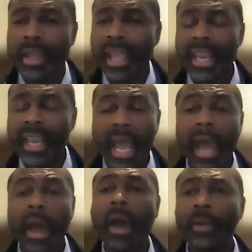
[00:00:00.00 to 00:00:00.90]
And mm-hmm. I,
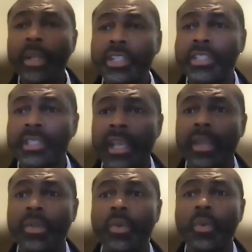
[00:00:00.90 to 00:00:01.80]
I mm-hmm. would just
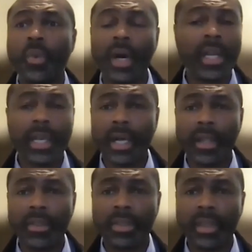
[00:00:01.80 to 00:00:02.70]
say one
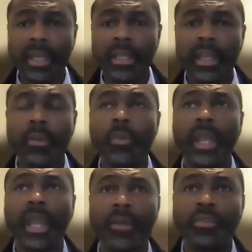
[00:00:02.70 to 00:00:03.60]
other thing that we
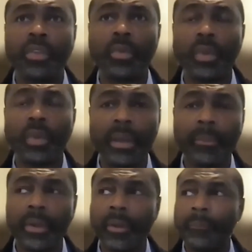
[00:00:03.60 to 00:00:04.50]
have to
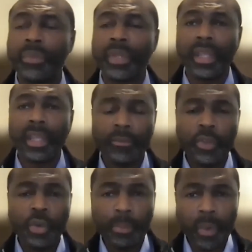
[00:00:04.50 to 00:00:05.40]
remember if
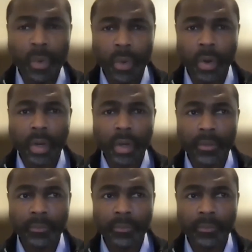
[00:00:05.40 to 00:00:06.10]
you're poor,